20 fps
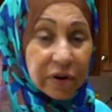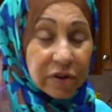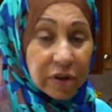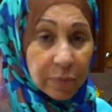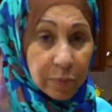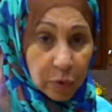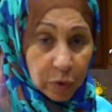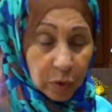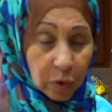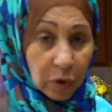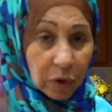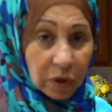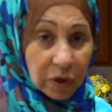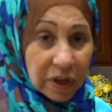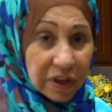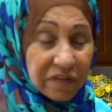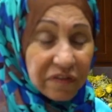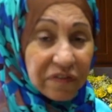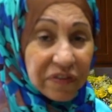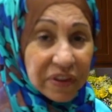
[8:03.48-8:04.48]
the burgo.
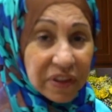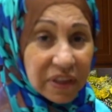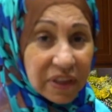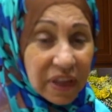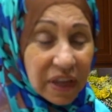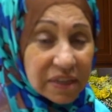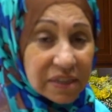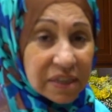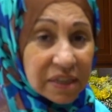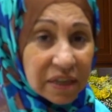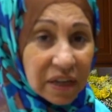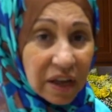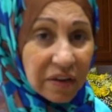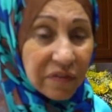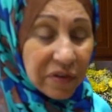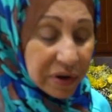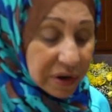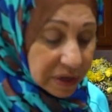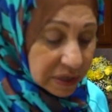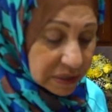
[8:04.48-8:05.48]
If it doesn't
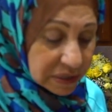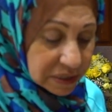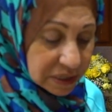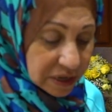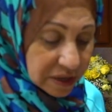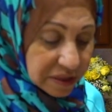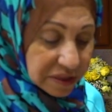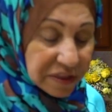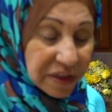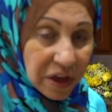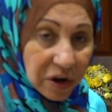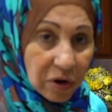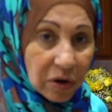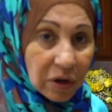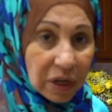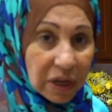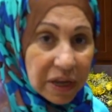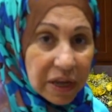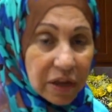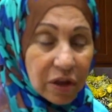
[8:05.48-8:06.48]
cover it
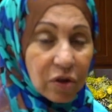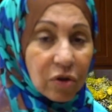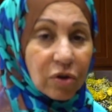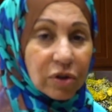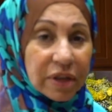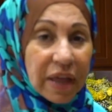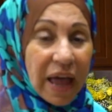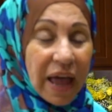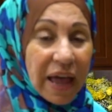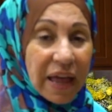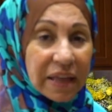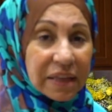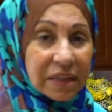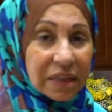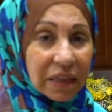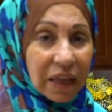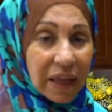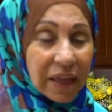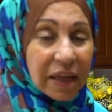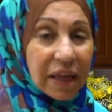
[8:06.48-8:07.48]
thoroughly, you could add
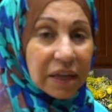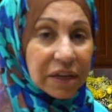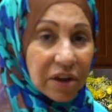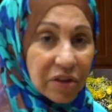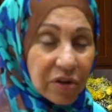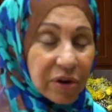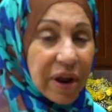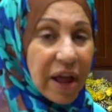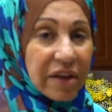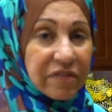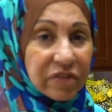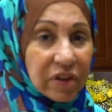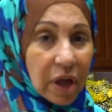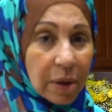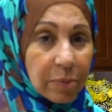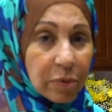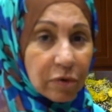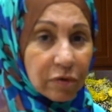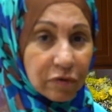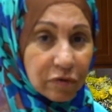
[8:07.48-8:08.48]
like another 1/2
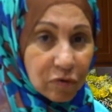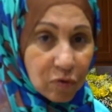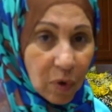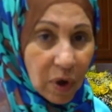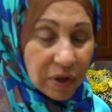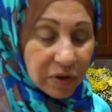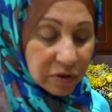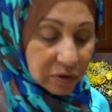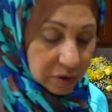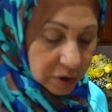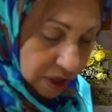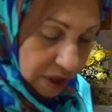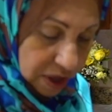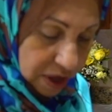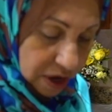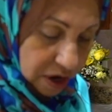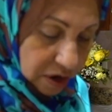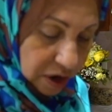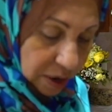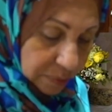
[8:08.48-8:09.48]
cup of water.
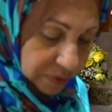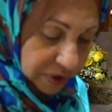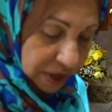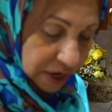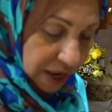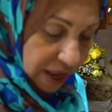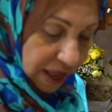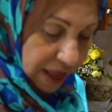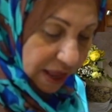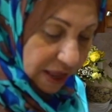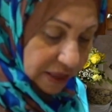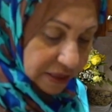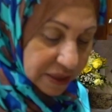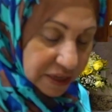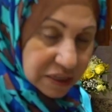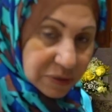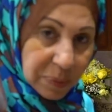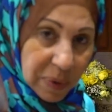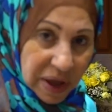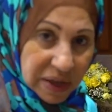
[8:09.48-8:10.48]
Here I'm gonna add
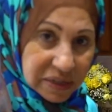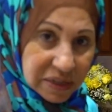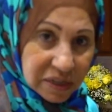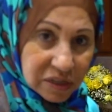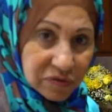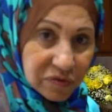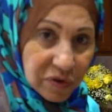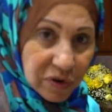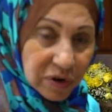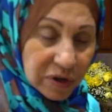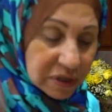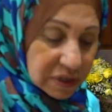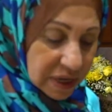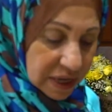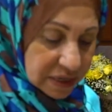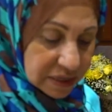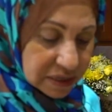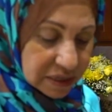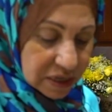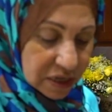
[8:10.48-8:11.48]
the spices first
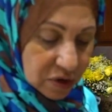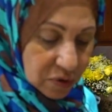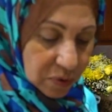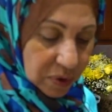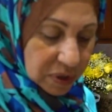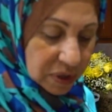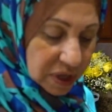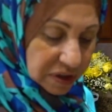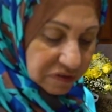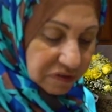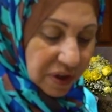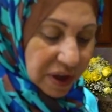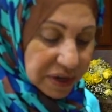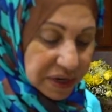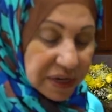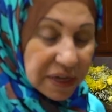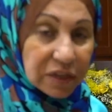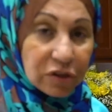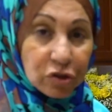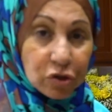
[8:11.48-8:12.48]
and see what if I
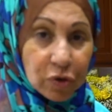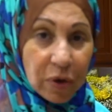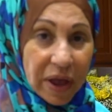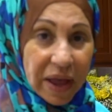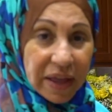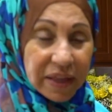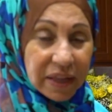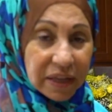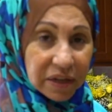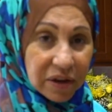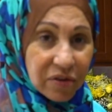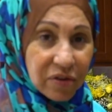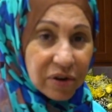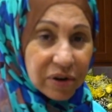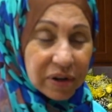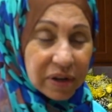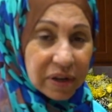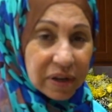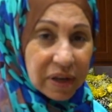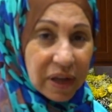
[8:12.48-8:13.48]
need to add
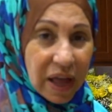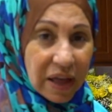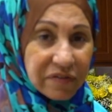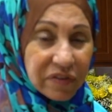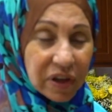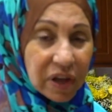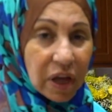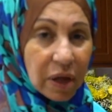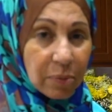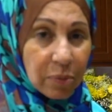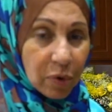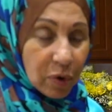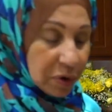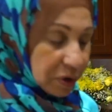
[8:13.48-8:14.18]
another 1/2 cup or